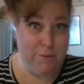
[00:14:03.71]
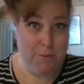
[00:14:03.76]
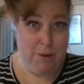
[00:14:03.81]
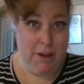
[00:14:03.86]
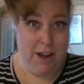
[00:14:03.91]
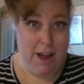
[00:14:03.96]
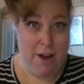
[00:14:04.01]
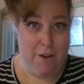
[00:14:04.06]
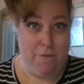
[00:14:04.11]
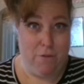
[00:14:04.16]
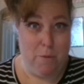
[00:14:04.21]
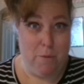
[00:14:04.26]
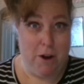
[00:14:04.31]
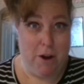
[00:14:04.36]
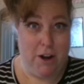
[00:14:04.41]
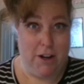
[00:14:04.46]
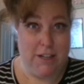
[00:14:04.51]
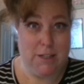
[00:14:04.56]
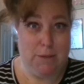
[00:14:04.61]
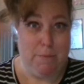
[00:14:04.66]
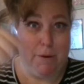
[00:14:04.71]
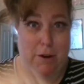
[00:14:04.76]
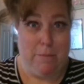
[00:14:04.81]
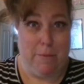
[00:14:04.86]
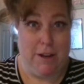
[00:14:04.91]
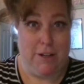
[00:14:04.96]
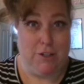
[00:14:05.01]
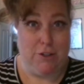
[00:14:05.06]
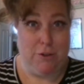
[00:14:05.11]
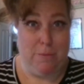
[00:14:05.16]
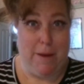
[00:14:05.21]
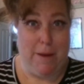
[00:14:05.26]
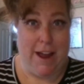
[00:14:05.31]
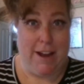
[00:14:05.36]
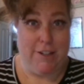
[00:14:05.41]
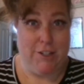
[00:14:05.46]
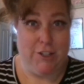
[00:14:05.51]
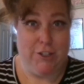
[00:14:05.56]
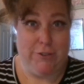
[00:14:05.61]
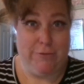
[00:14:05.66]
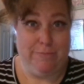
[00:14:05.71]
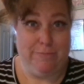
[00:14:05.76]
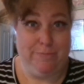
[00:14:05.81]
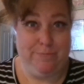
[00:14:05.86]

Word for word: what we got from our experimental batch.